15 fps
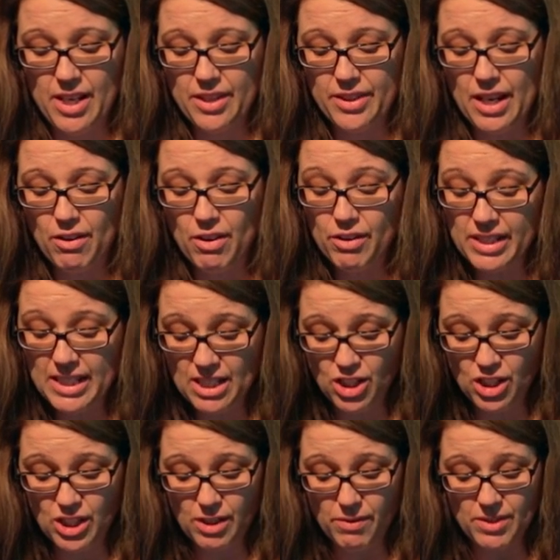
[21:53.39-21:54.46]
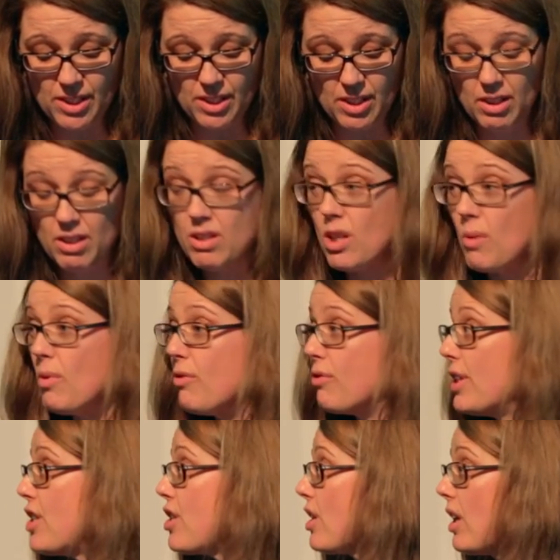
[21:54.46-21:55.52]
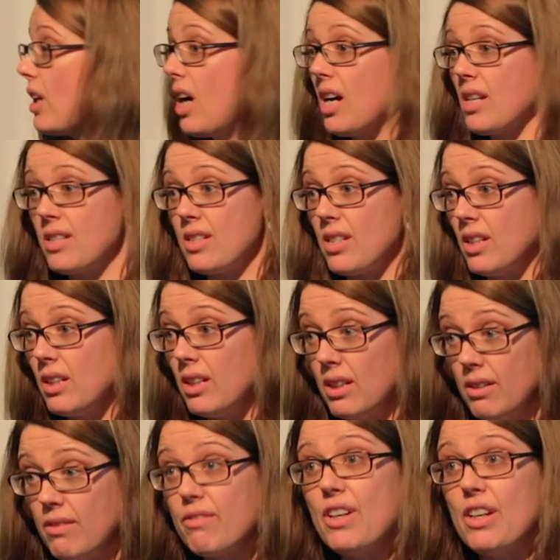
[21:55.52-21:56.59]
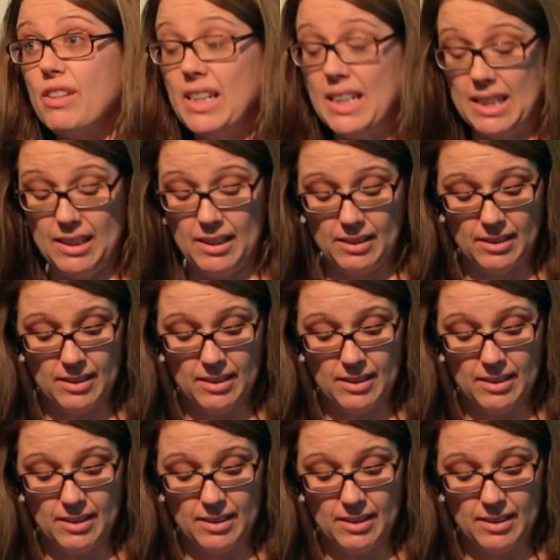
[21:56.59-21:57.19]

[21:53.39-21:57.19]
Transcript: There are initiatives, some of which cost very little,